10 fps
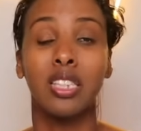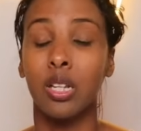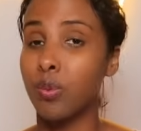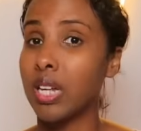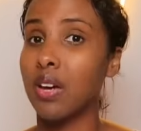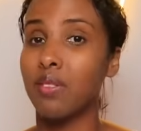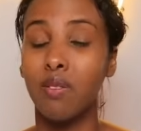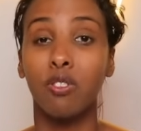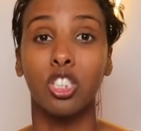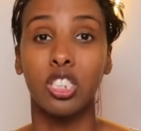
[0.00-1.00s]
than we have
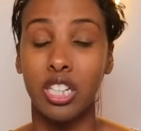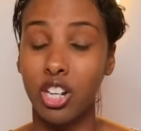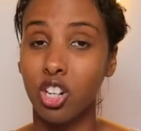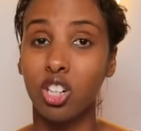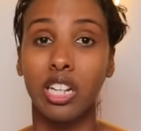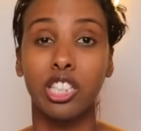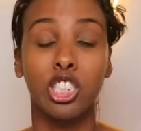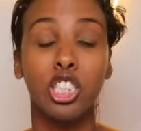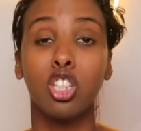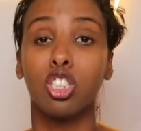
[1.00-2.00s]
ever seen her. Like
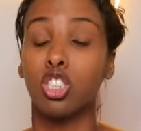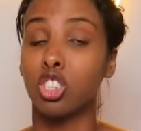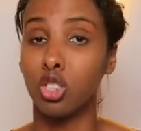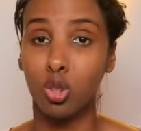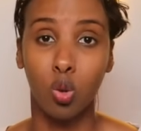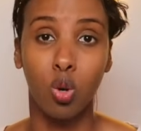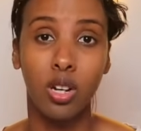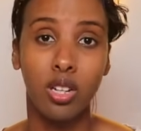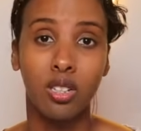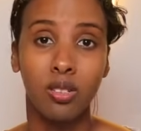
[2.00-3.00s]
she looks destroyed.